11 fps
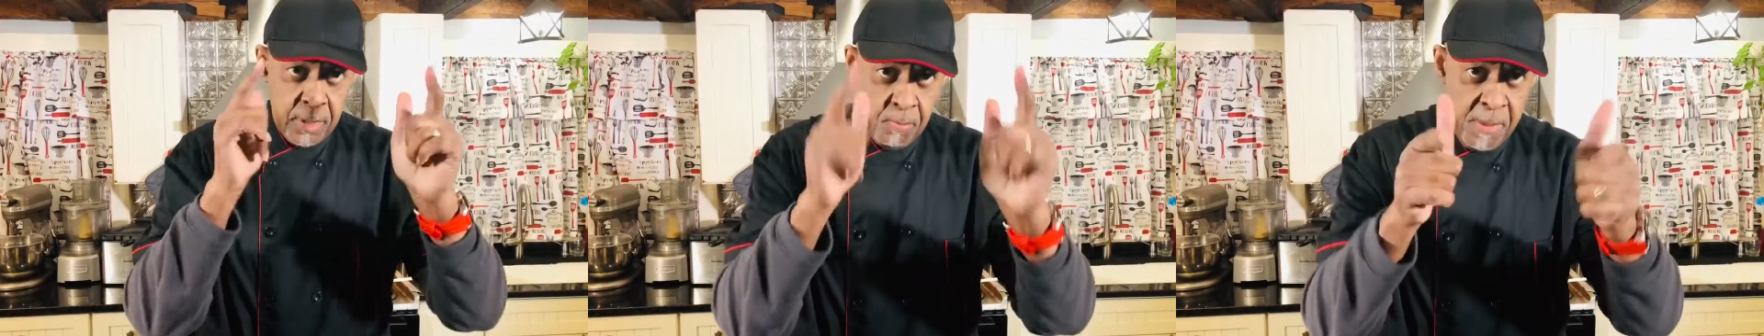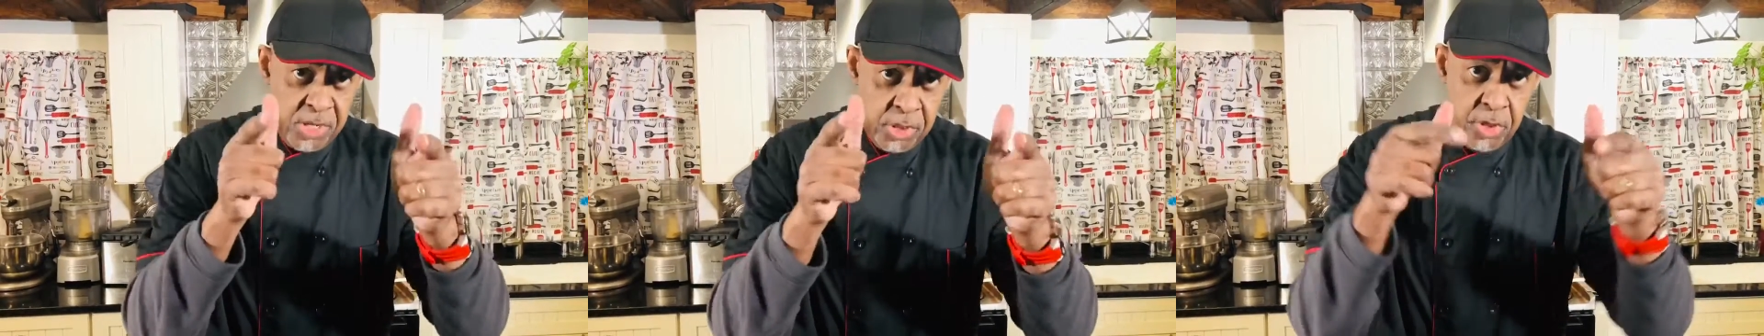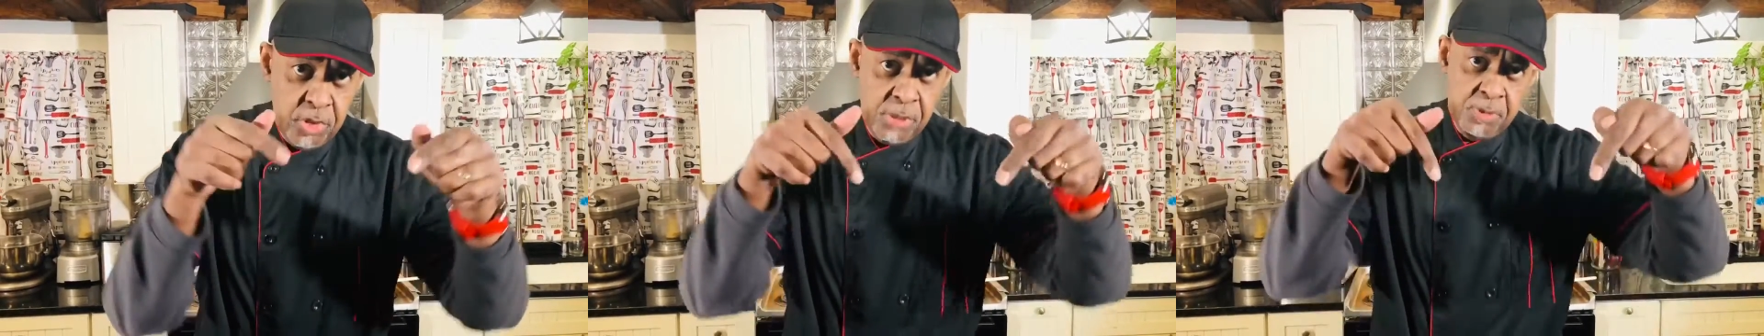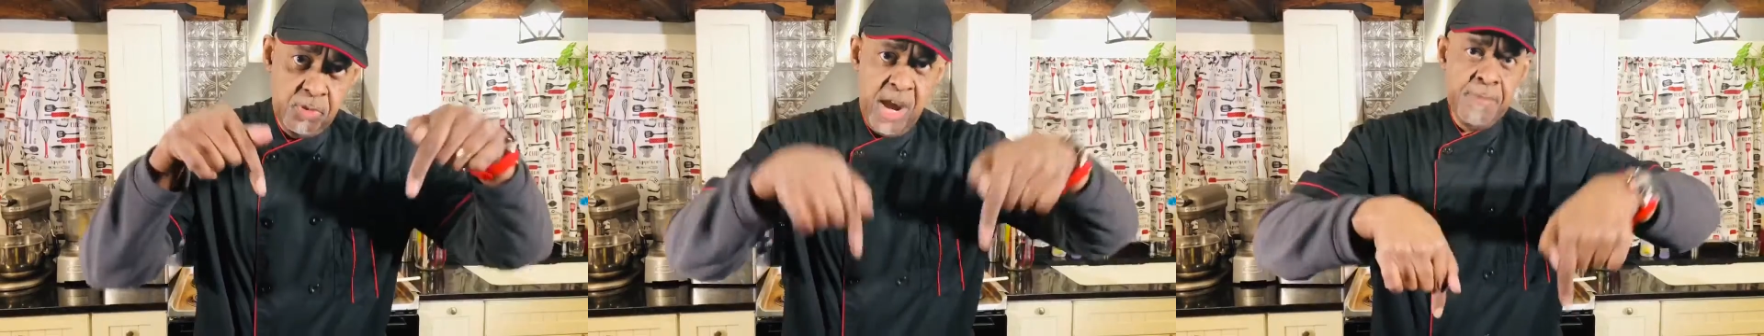make sure you
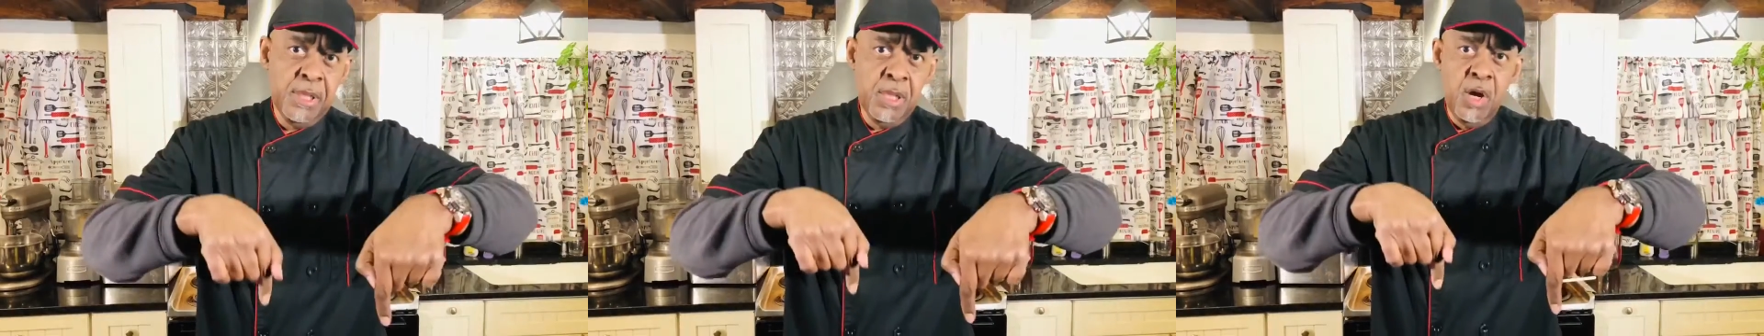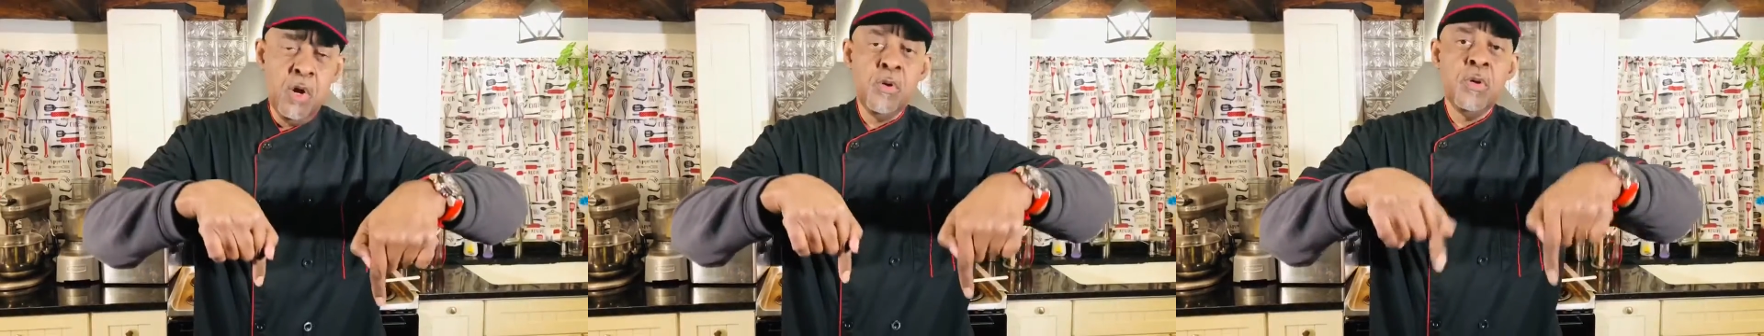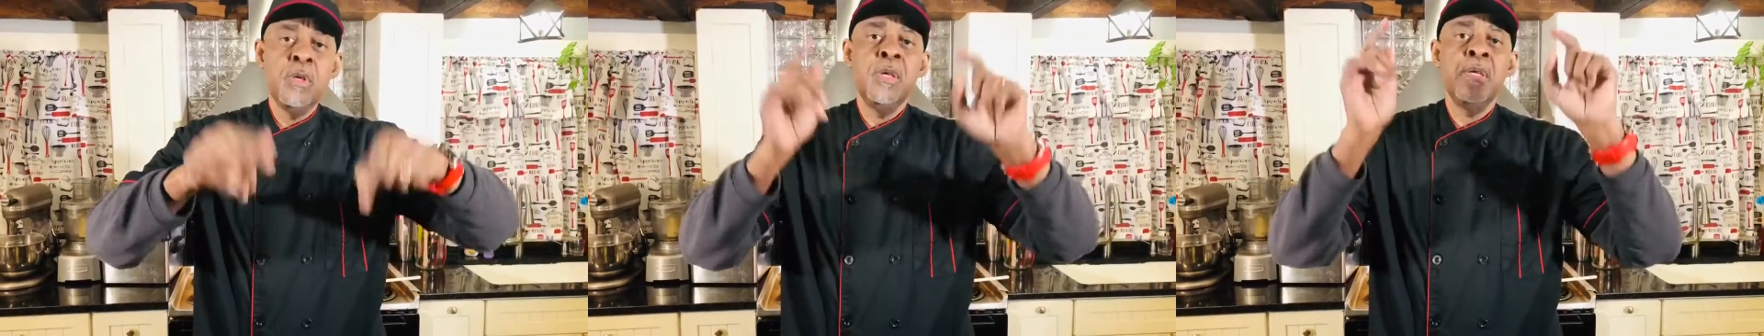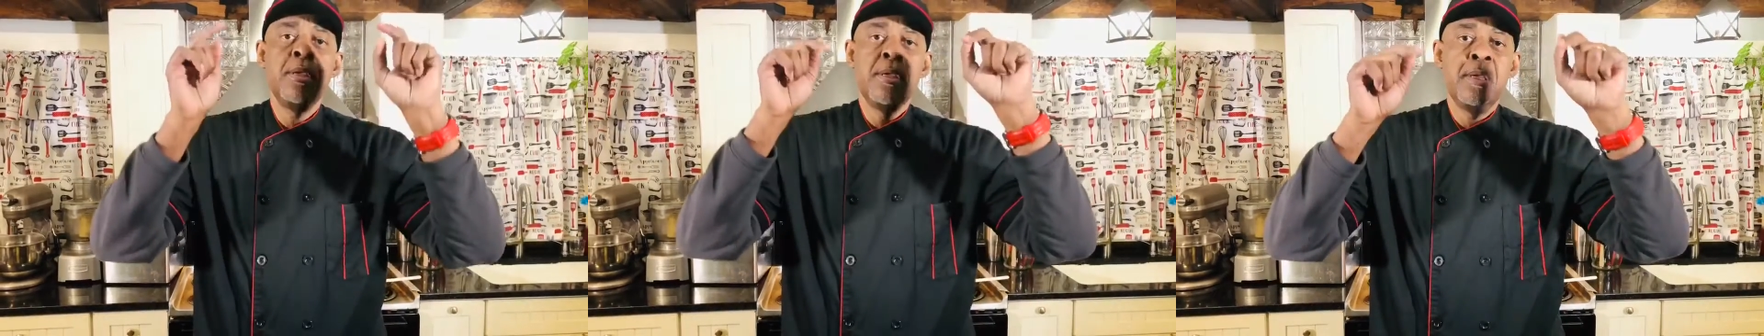subscribe below,
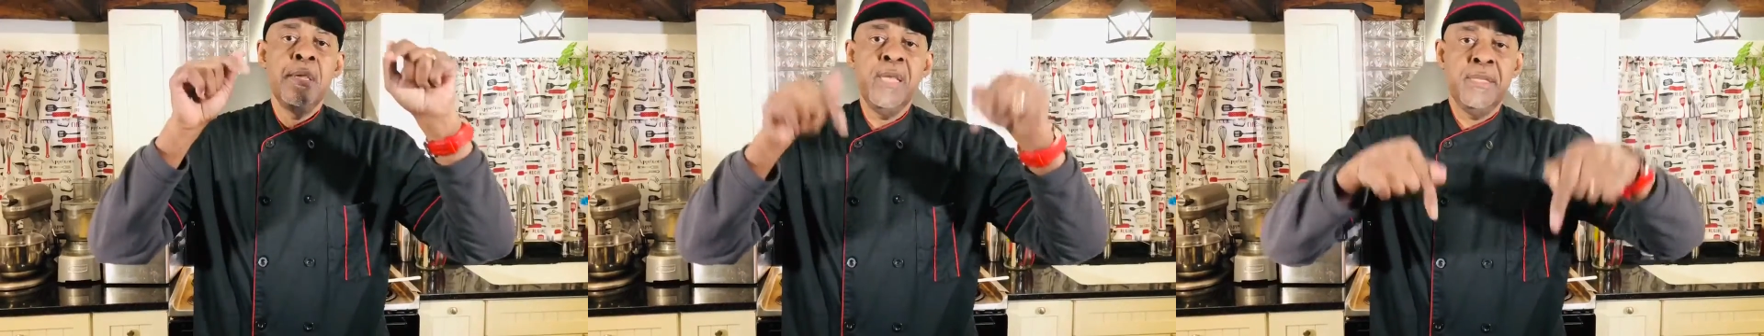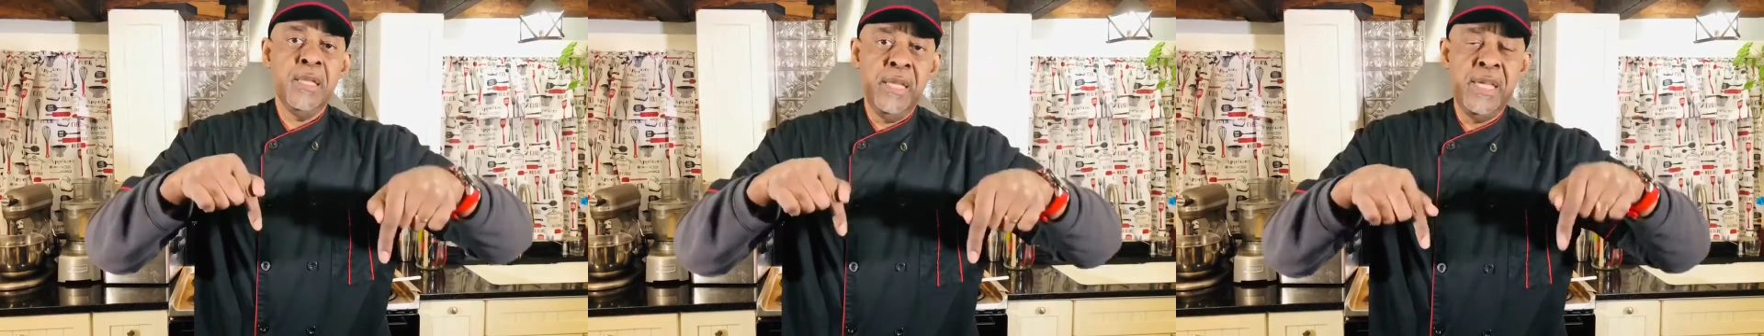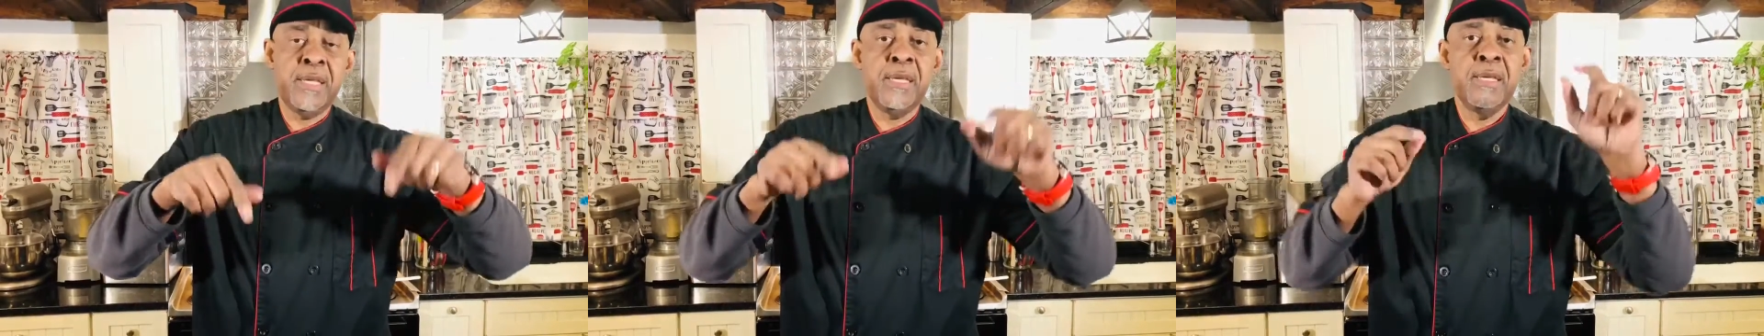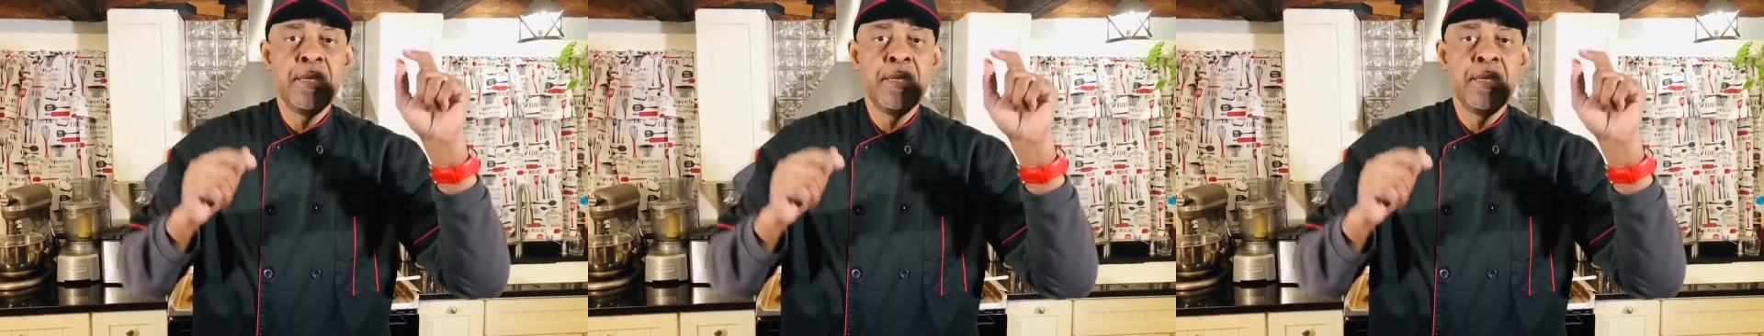hit the link,